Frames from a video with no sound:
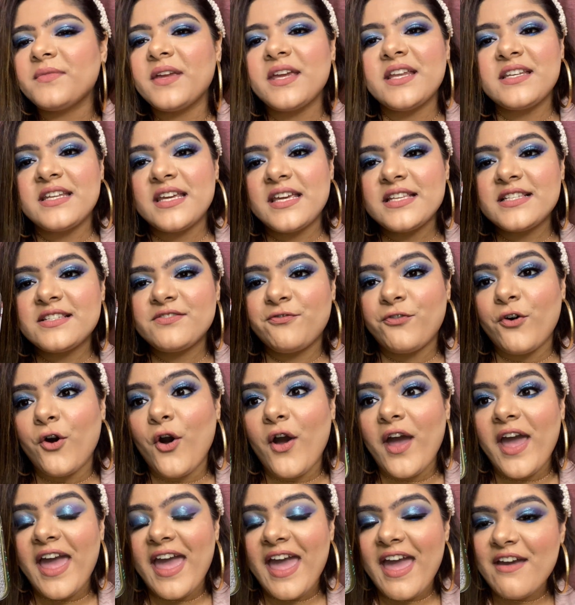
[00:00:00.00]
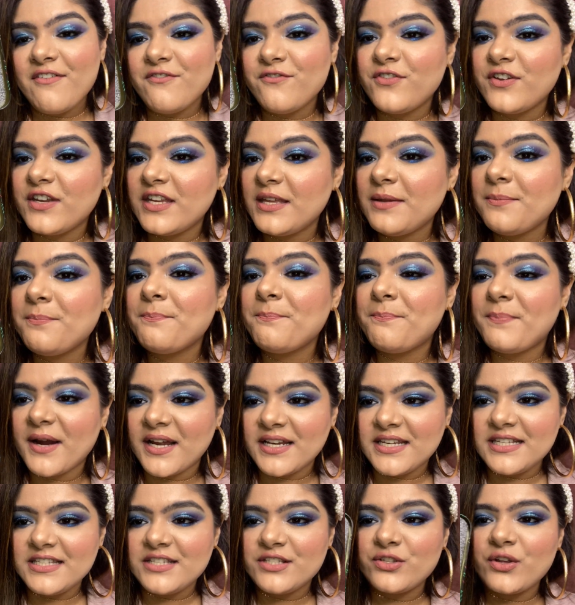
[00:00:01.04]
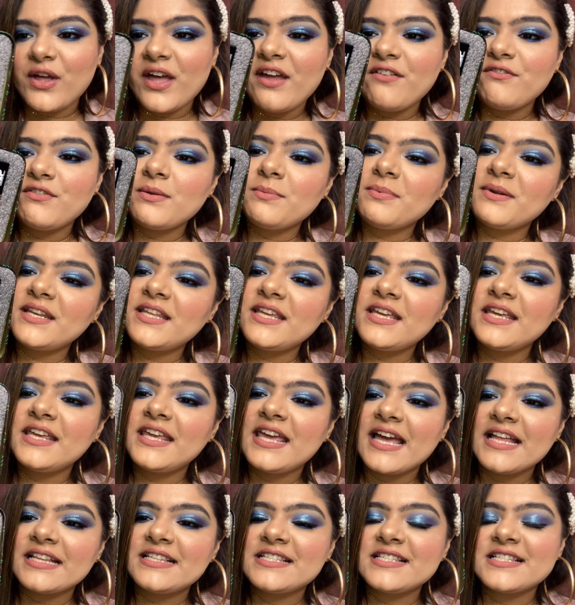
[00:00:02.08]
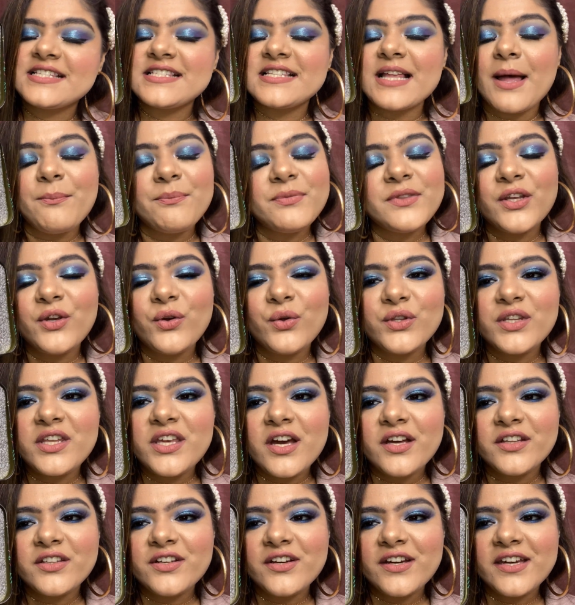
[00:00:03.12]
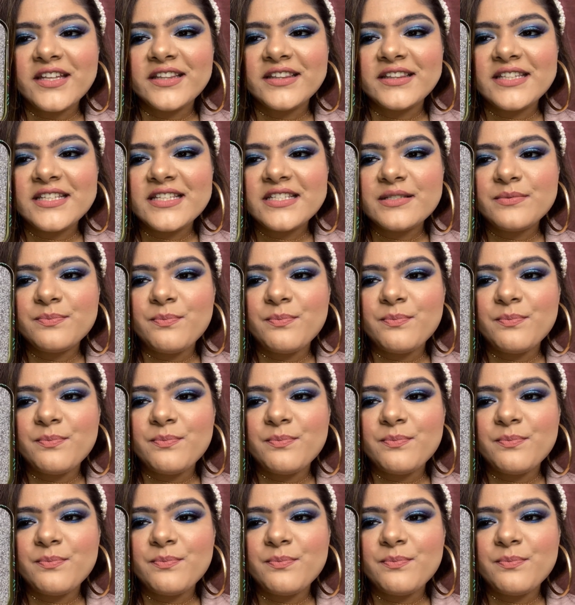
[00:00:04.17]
It is for everybody, so everybody gets something or the other in this